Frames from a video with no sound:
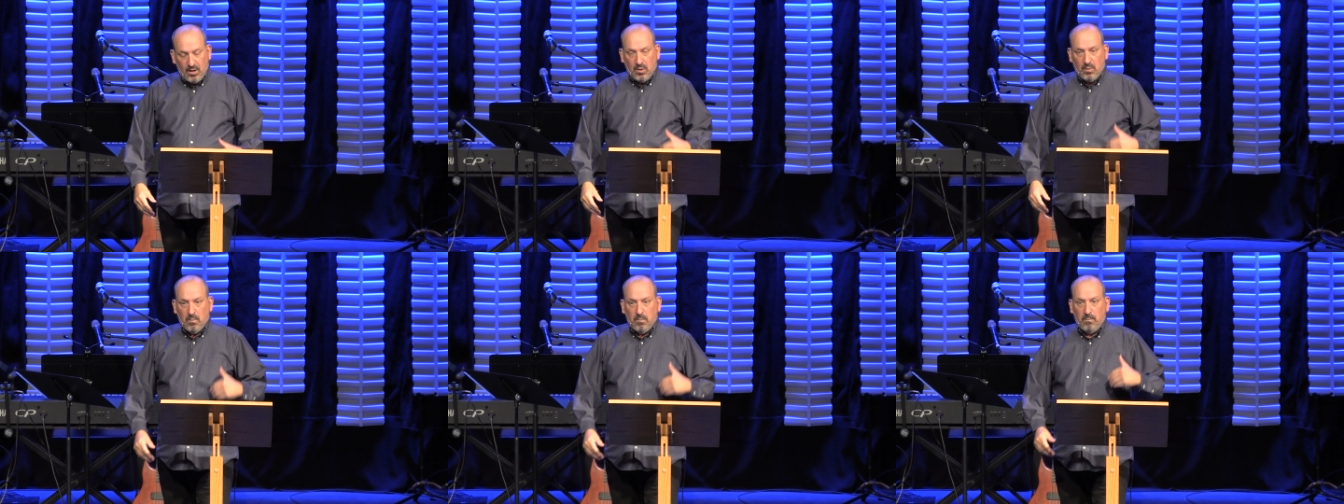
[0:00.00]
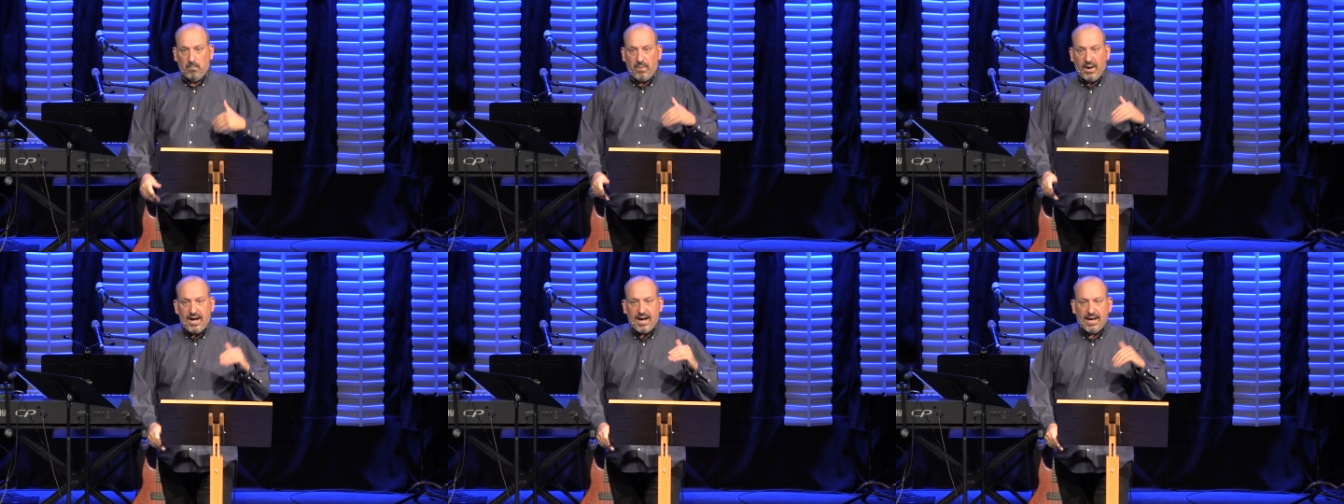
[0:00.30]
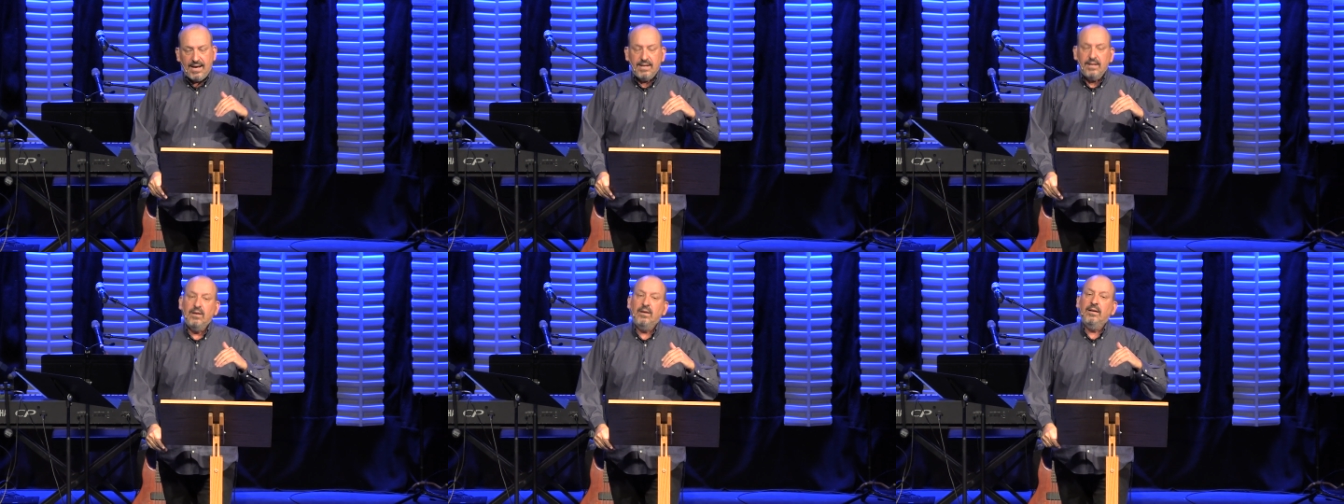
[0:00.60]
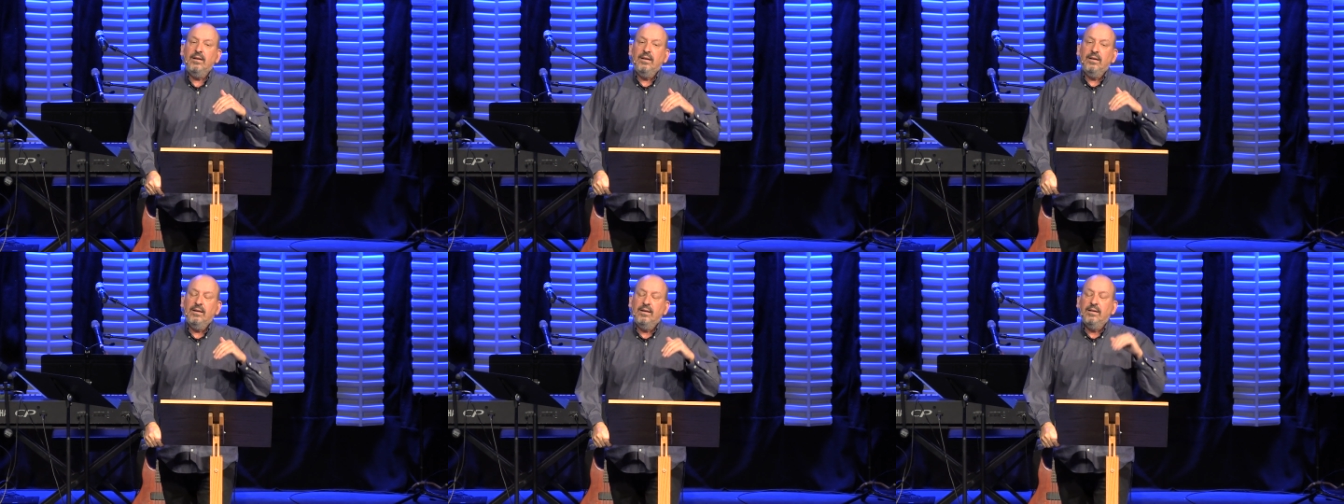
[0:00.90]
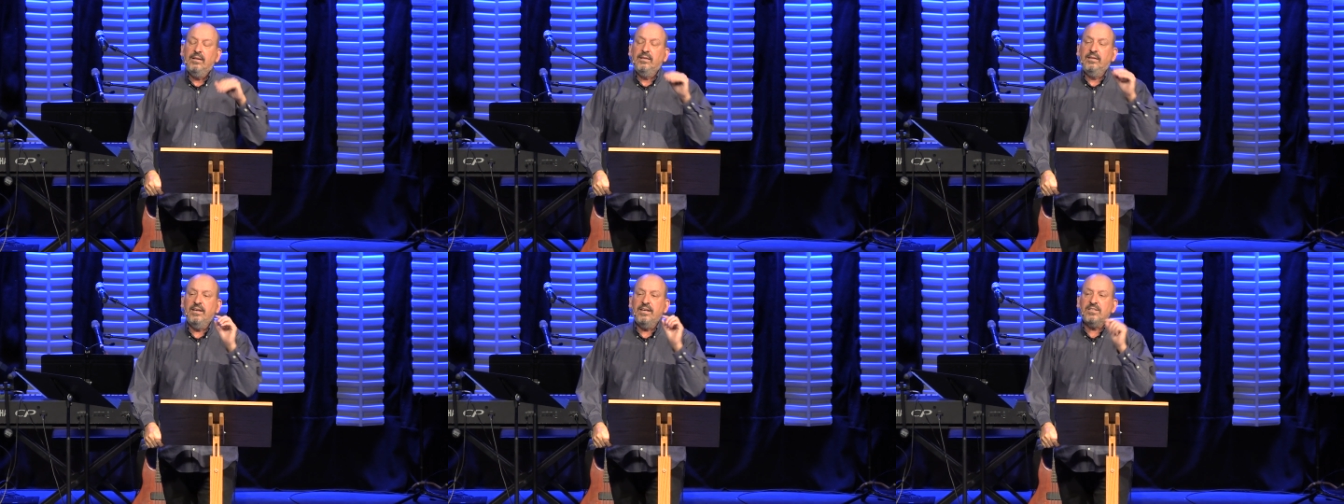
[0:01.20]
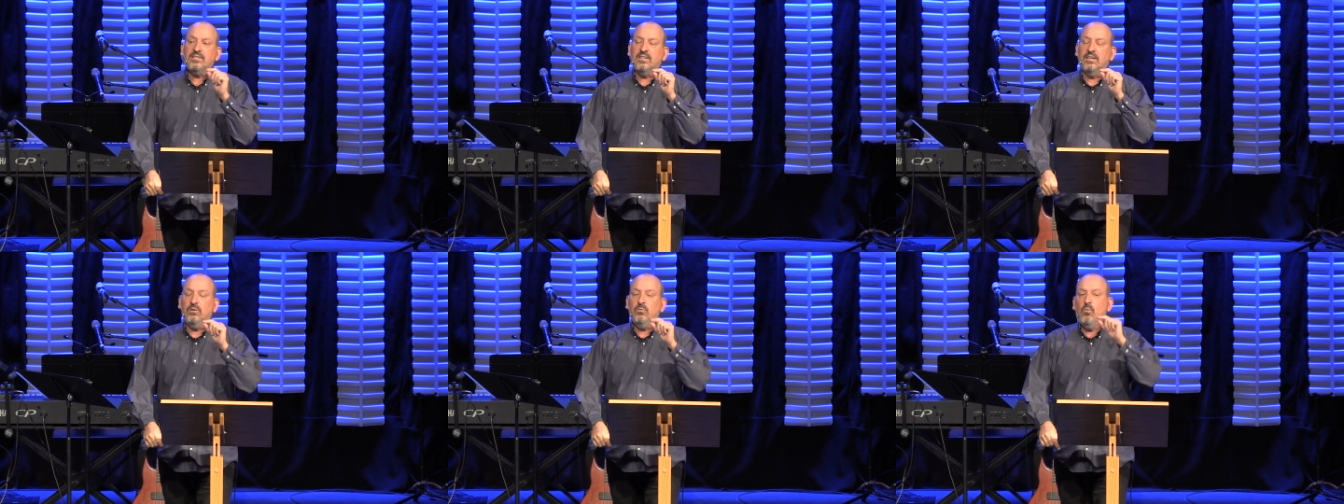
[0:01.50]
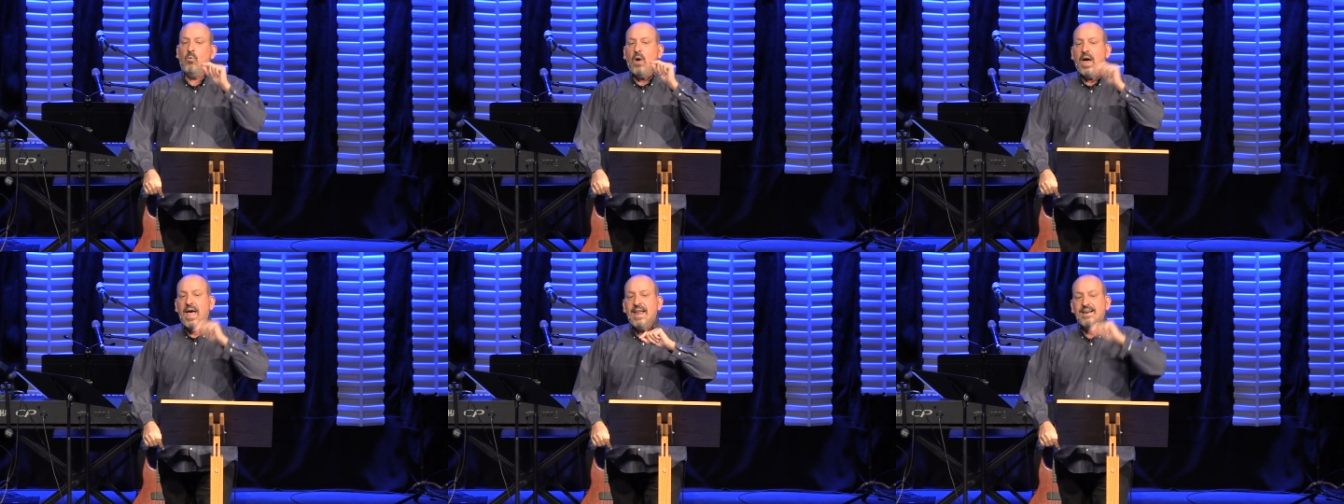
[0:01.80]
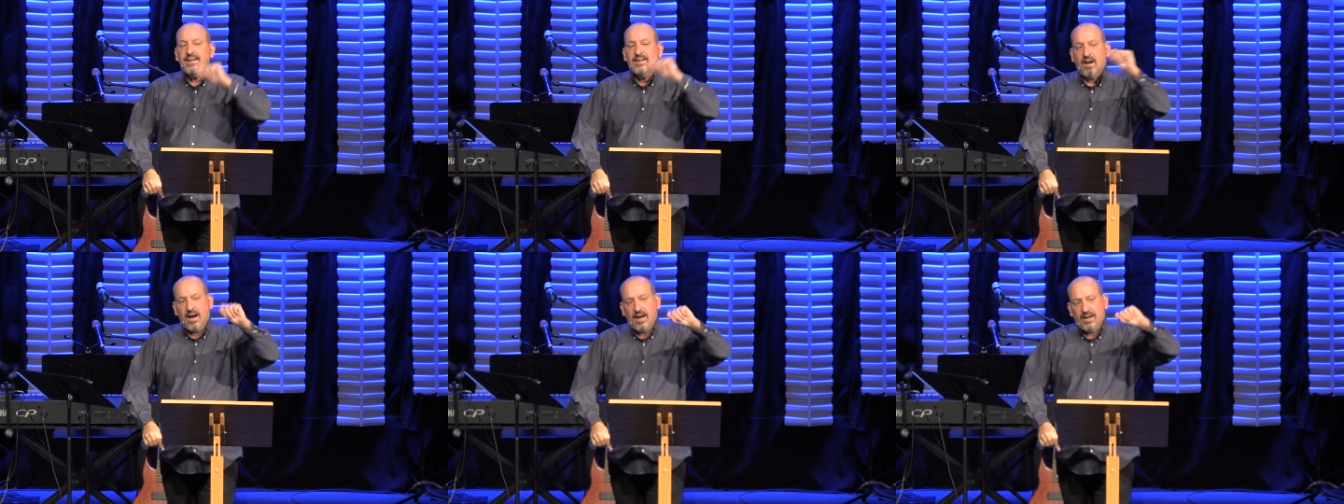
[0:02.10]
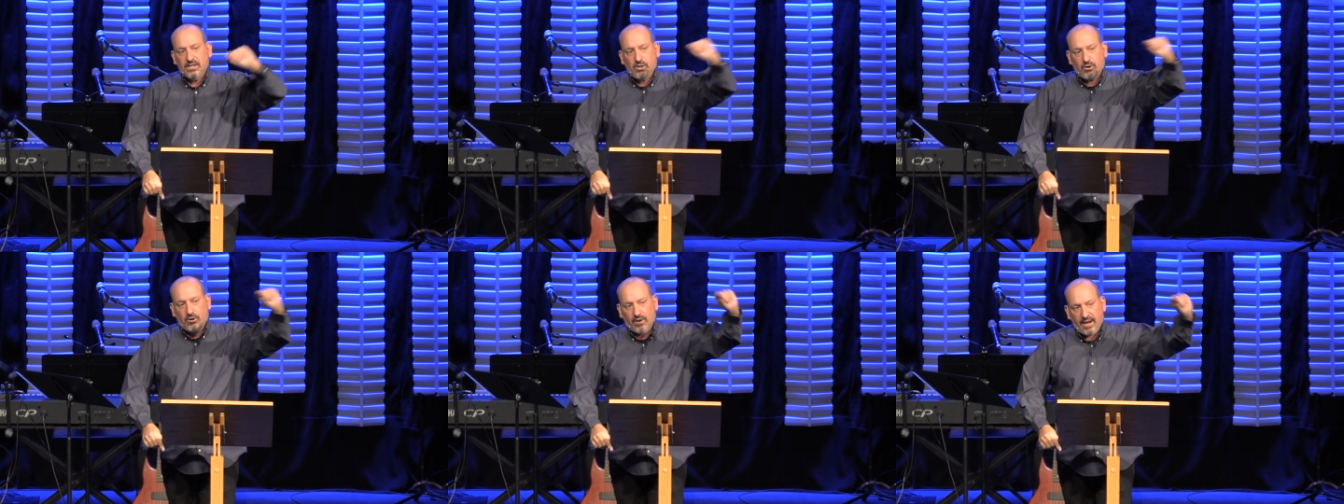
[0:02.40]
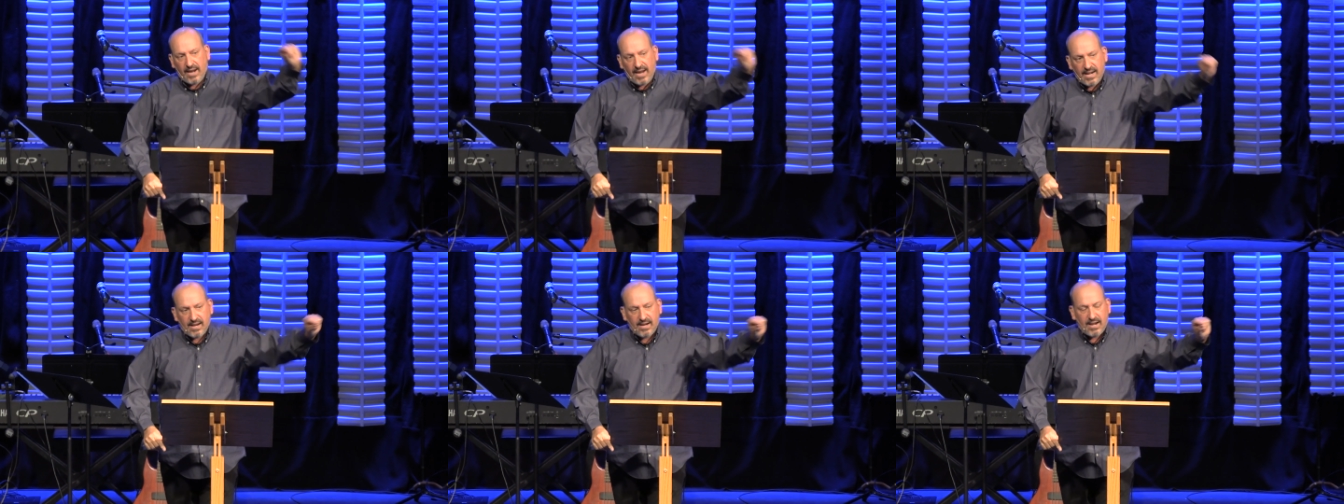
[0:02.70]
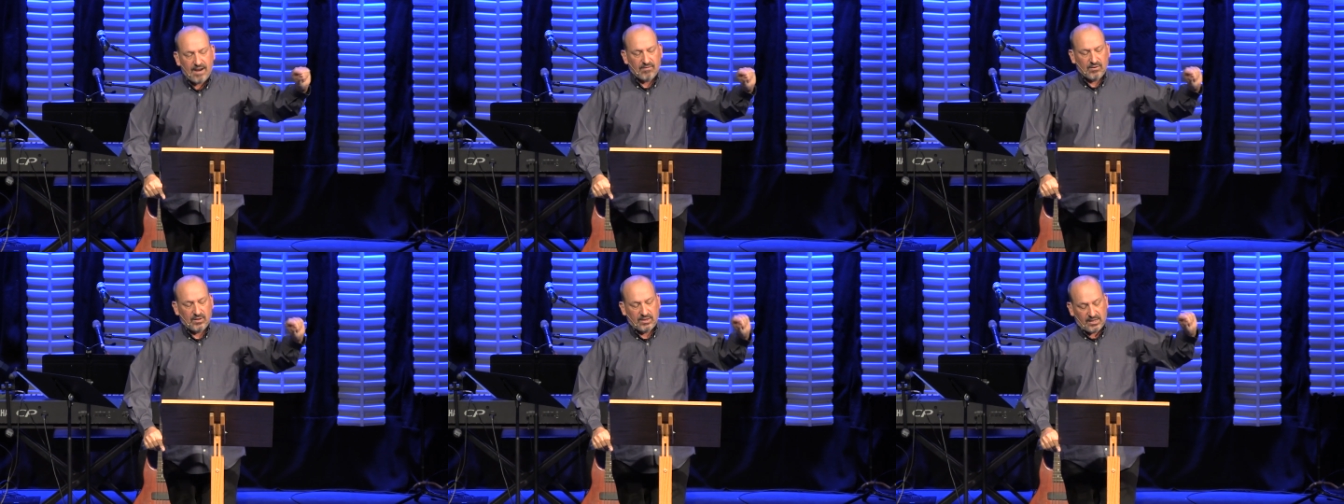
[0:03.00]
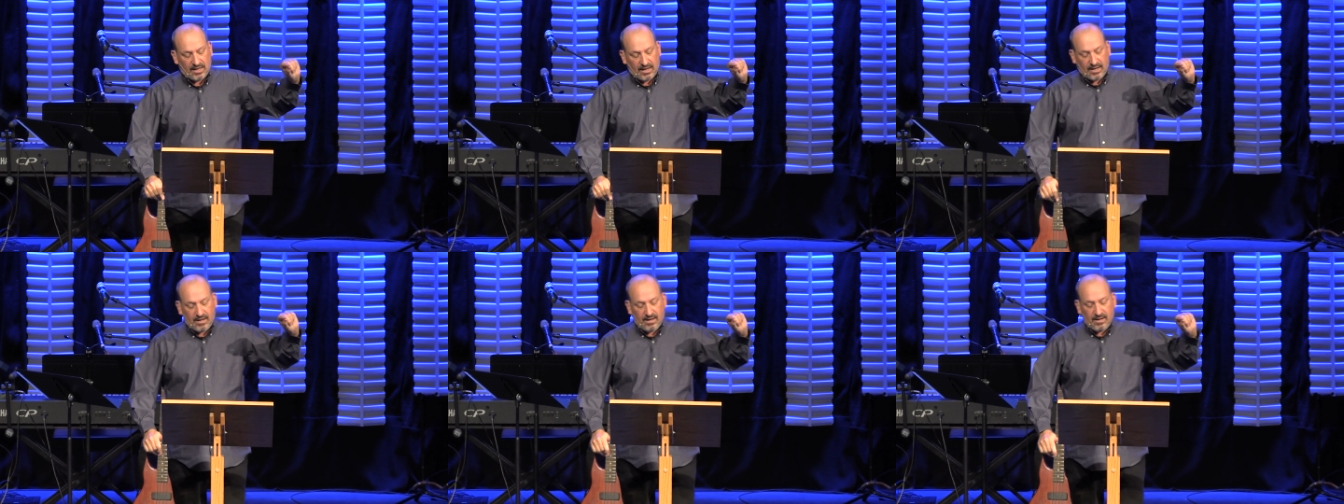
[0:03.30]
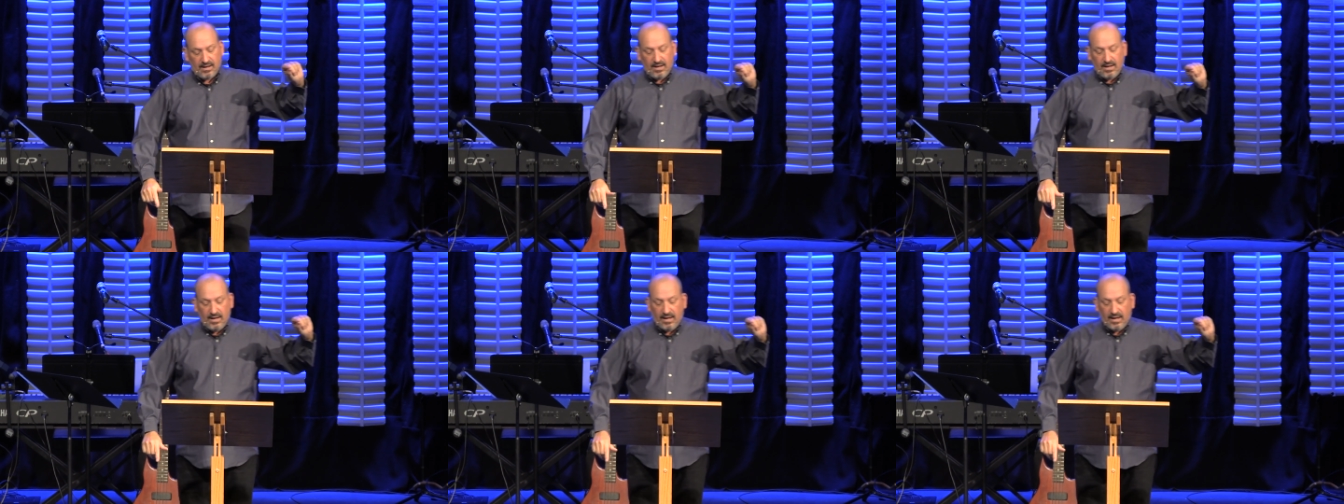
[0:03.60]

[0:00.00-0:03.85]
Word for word: But listen, when God created everything,